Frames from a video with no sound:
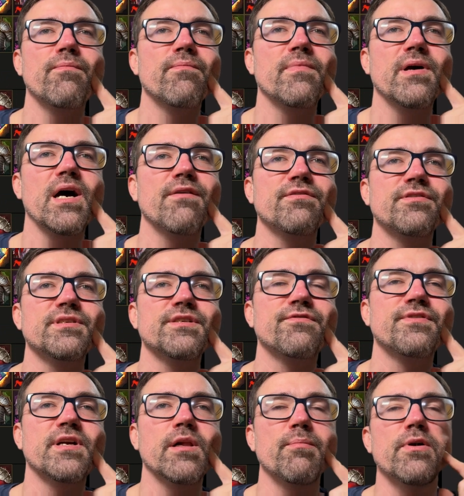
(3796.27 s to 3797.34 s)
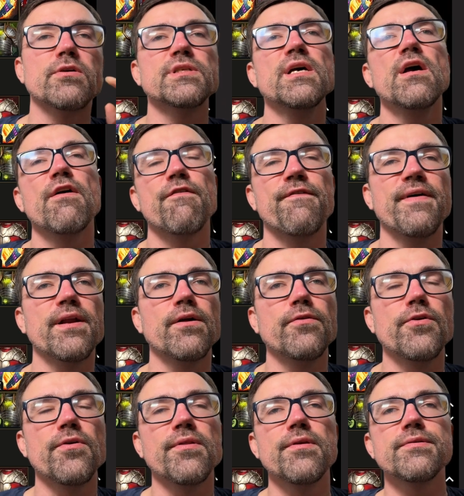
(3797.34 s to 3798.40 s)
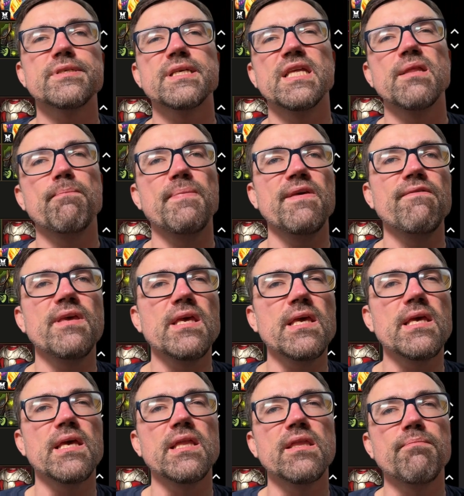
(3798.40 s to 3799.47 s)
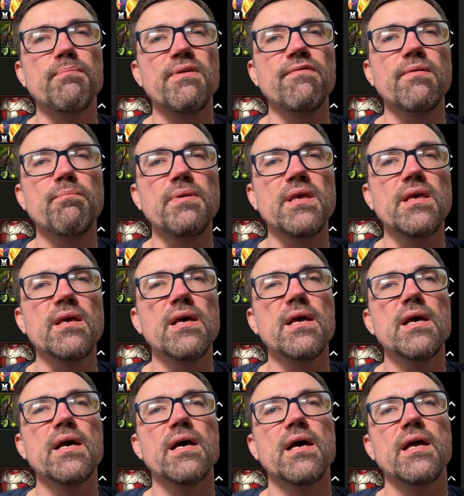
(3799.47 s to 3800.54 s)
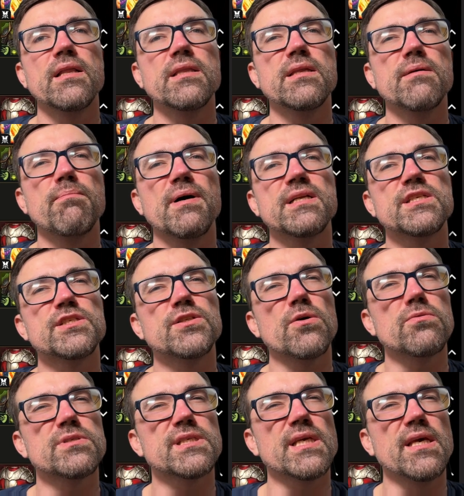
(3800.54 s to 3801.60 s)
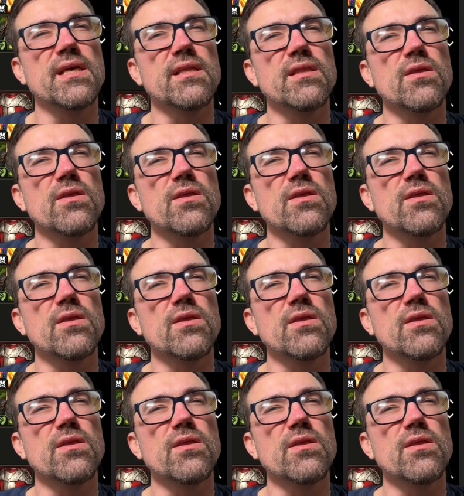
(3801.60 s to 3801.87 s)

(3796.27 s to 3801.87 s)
After the feral, because feral you can use in PvE, in PvP, and but stone skin